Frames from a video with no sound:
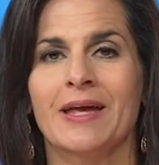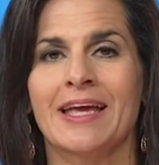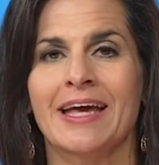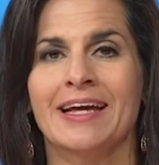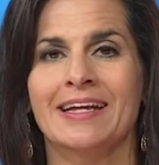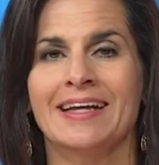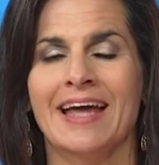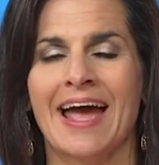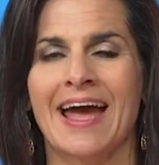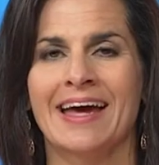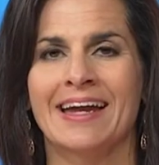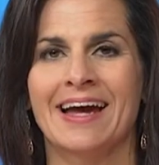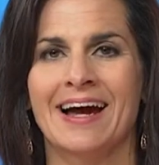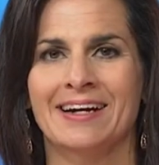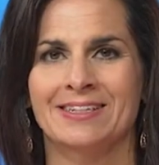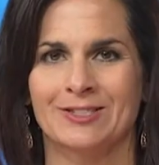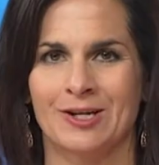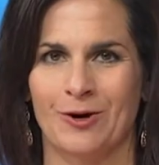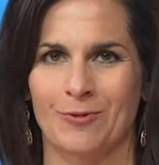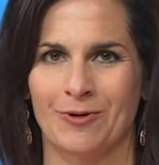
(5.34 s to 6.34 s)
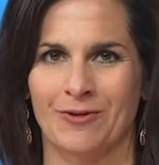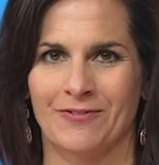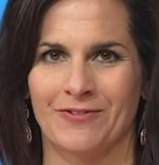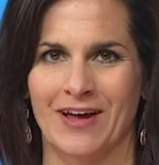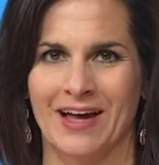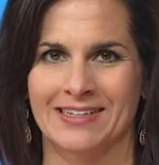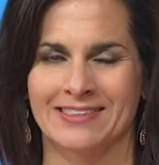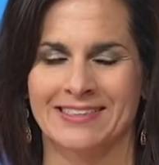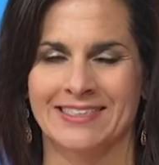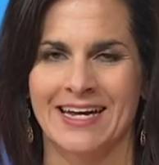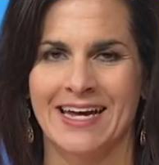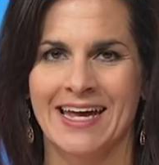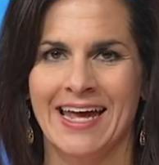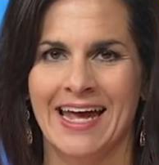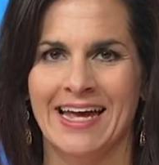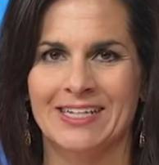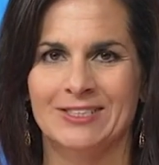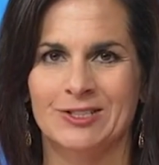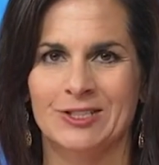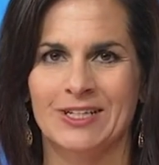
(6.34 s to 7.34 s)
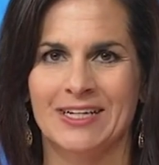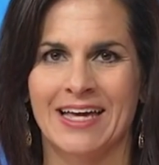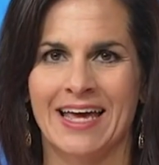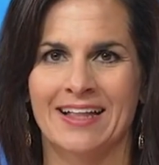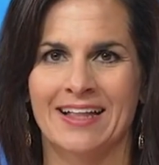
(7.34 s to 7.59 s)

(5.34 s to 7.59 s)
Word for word: weekend at Oktoberfest. Angela